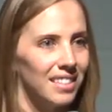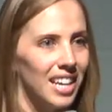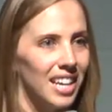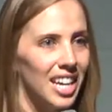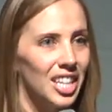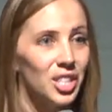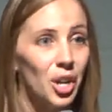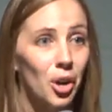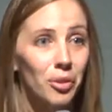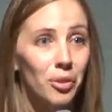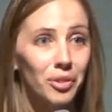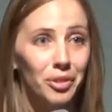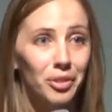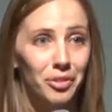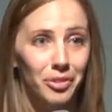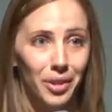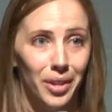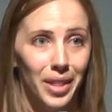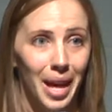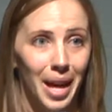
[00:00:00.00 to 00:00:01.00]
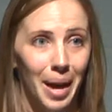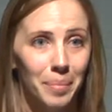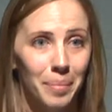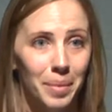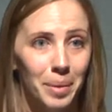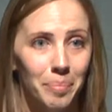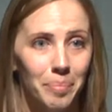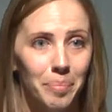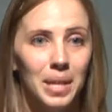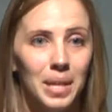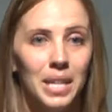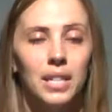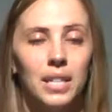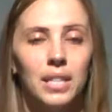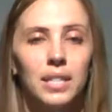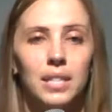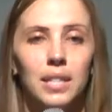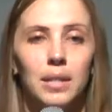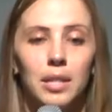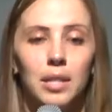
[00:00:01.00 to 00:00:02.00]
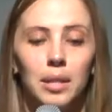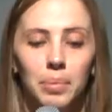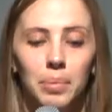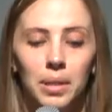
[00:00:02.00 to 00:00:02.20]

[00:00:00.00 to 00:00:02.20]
It's over for them because the